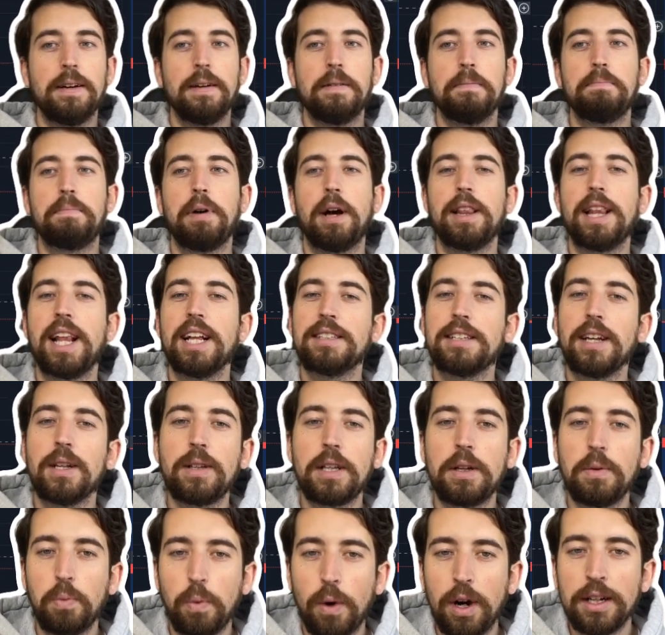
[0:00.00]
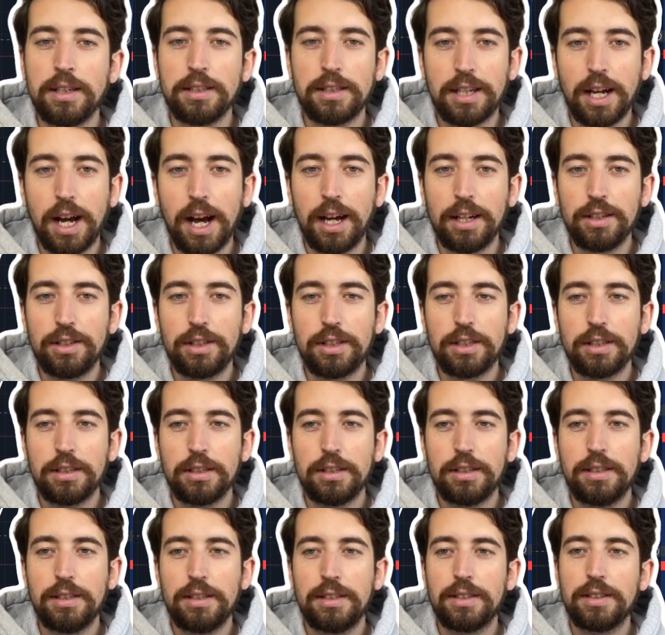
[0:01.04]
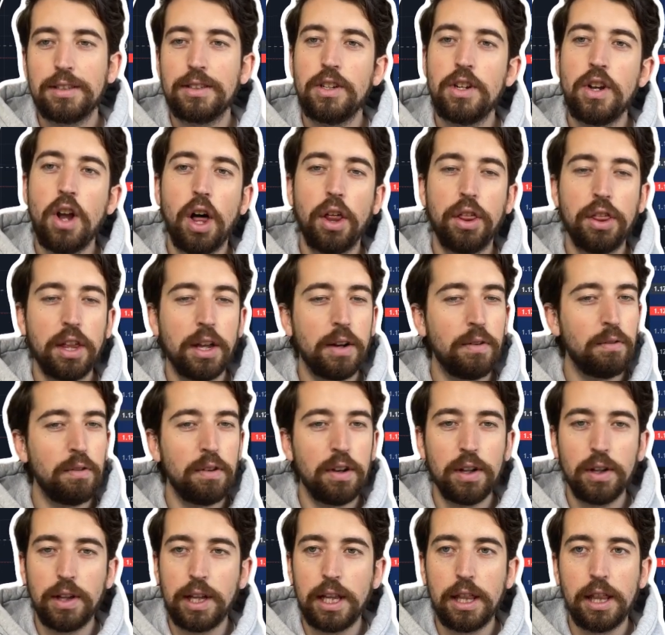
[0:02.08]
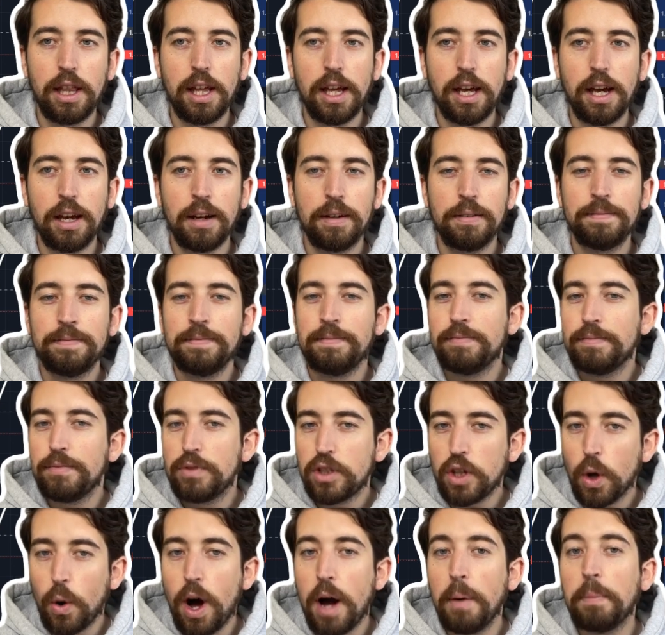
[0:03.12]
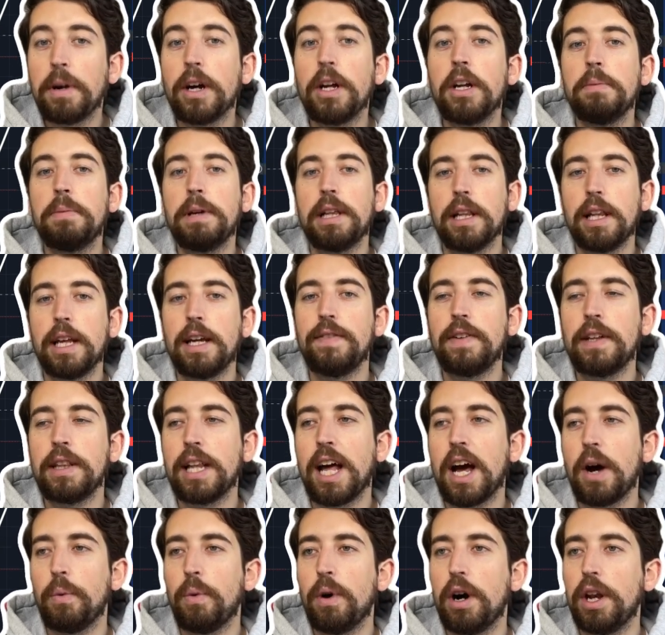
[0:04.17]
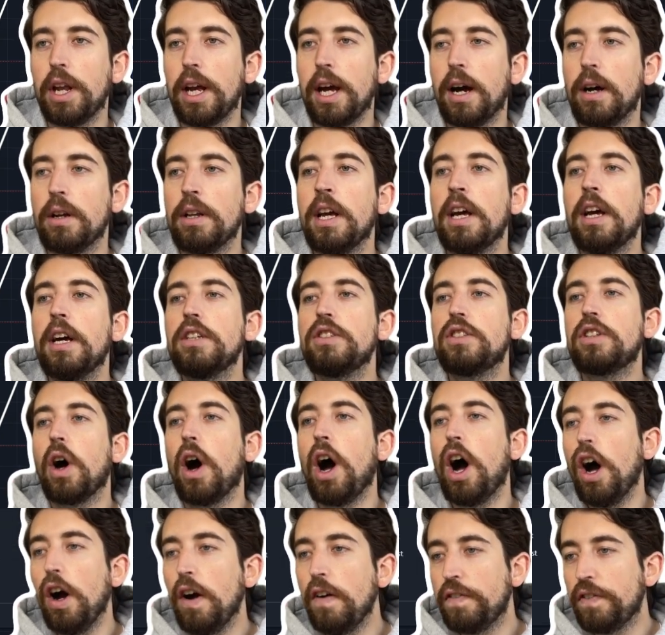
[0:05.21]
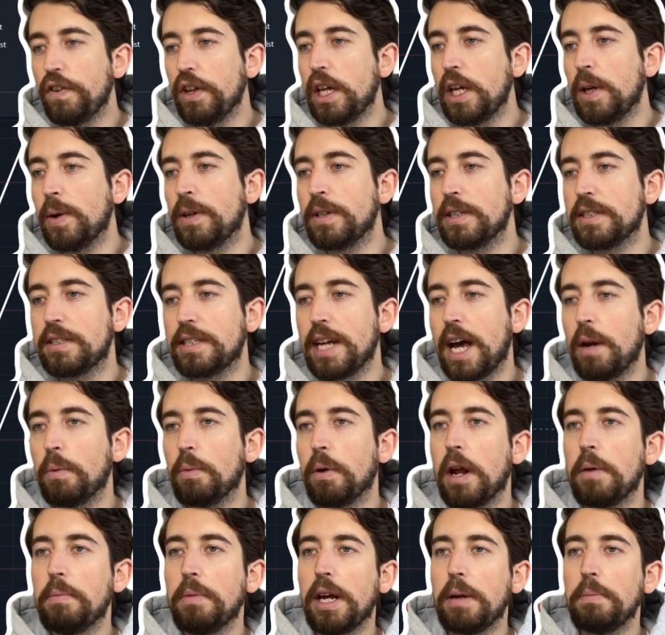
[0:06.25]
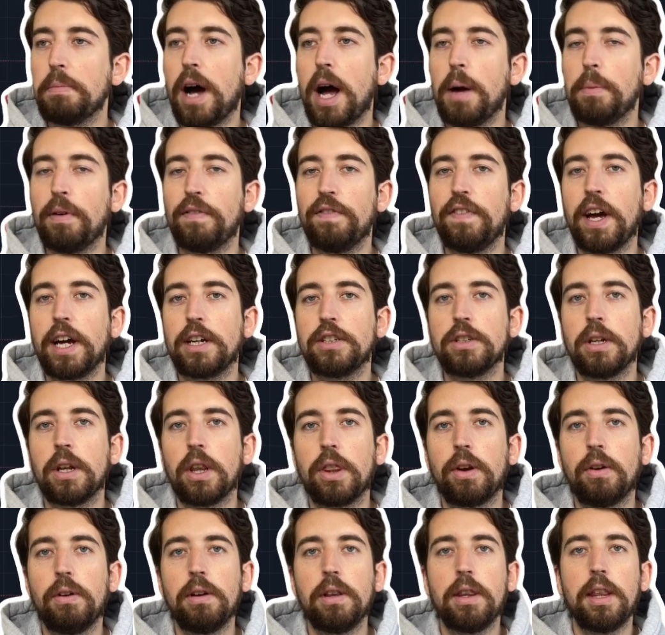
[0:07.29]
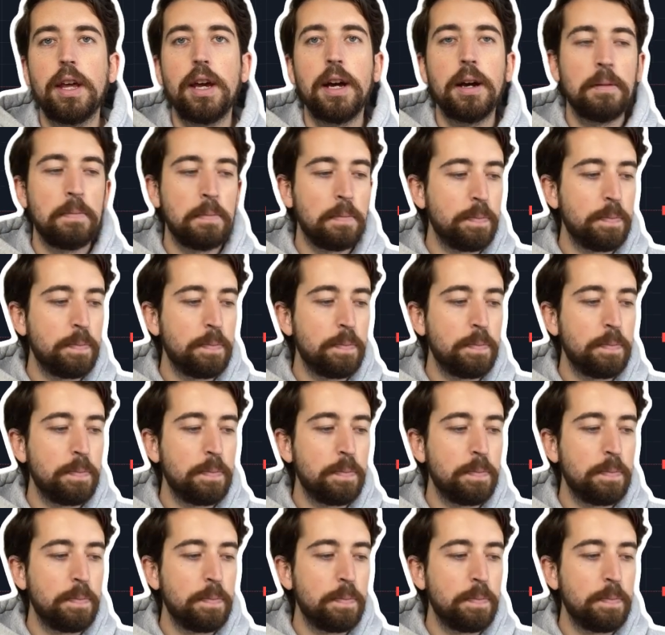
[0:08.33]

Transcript: but that's only one touch. It's nothing really there. So I'm going to be leaving that one out. So hopefully you understand what I mean by perfection through there.